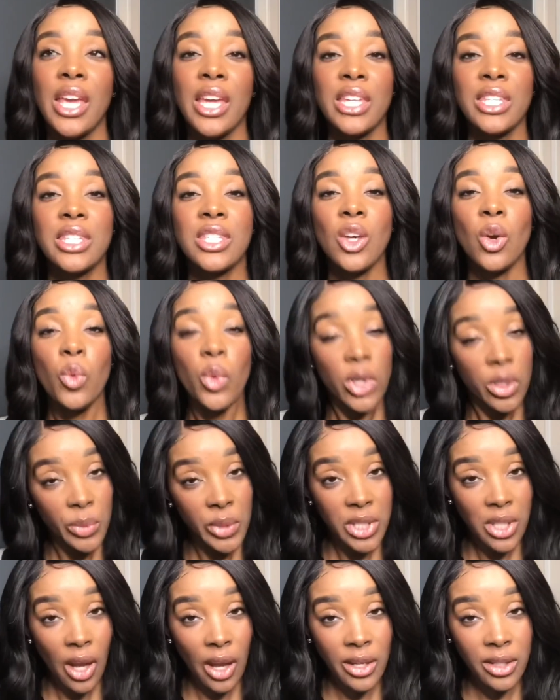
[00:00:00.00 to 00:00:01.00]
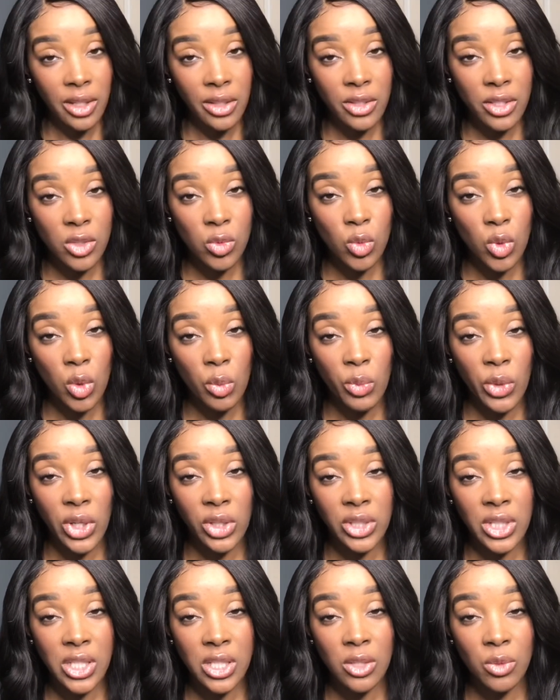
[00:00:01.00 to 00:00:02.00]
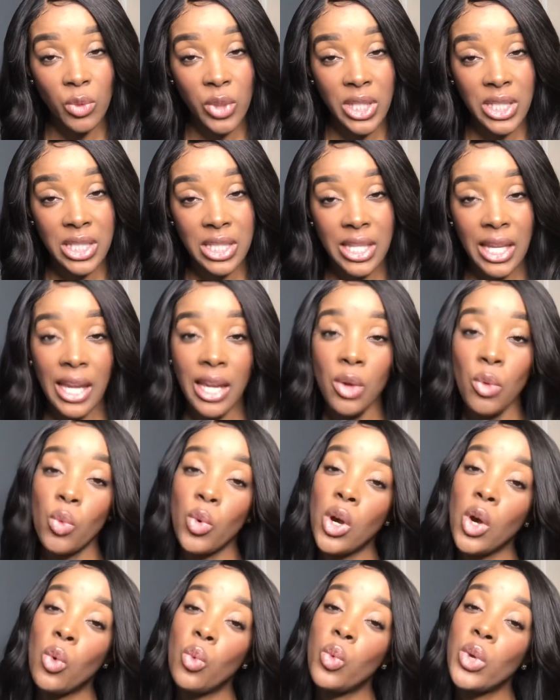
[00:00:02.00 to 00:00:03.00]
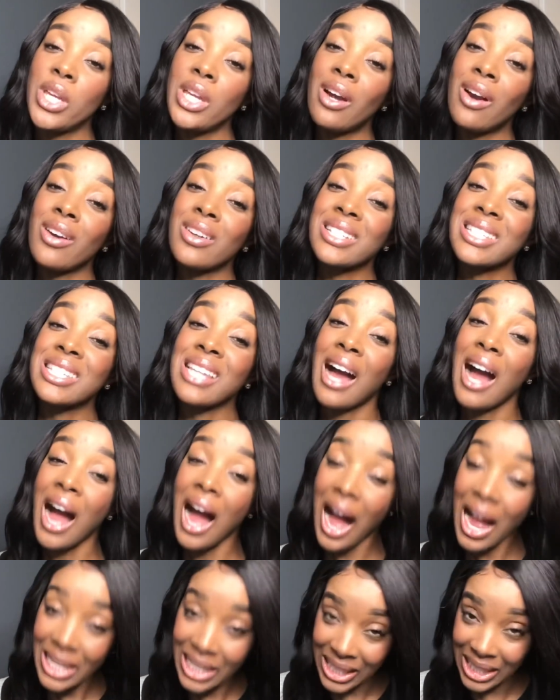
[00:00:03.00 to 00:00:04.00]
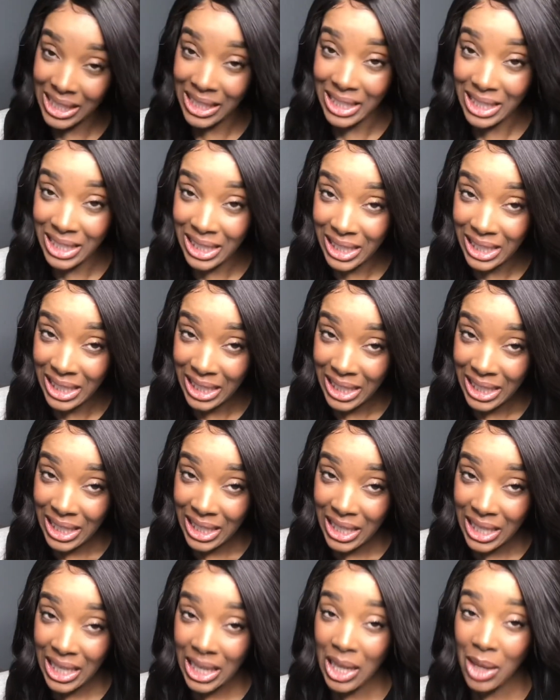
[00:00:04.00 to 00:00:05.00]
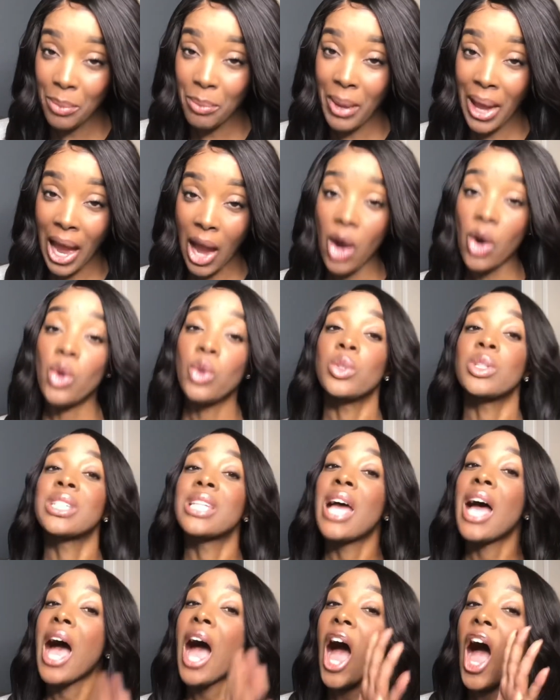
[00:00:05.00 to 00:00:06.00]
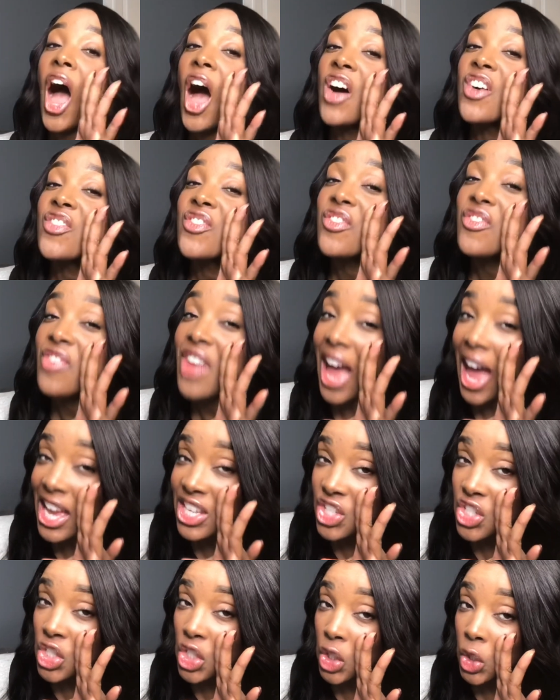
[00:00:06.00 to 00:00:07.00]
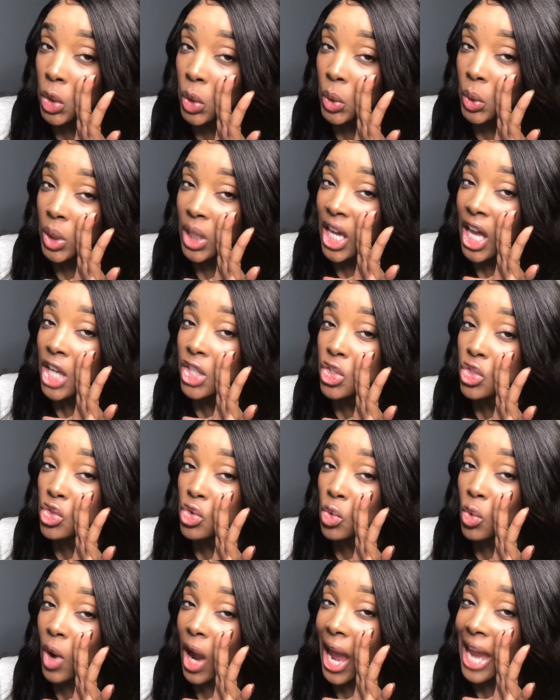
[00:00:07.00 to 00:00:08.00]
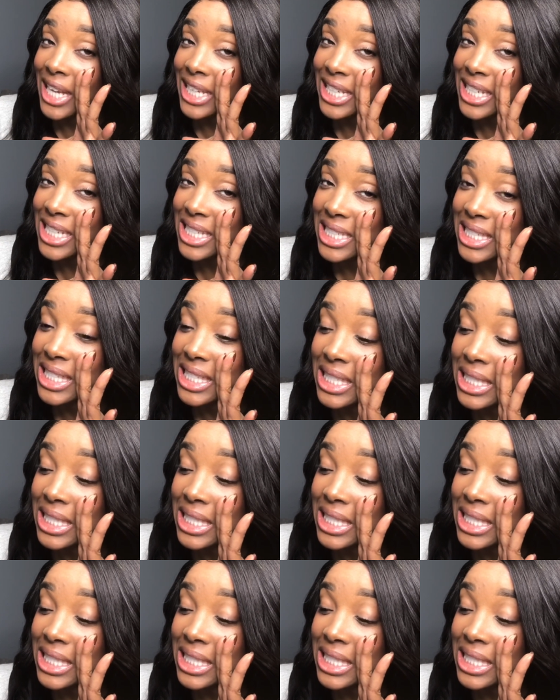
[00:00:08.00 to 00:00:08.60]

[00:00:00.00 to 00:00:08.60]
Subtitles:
So what are we talking on this Womb Wellness Wednesday? Well, we are talking about vaginal dryness.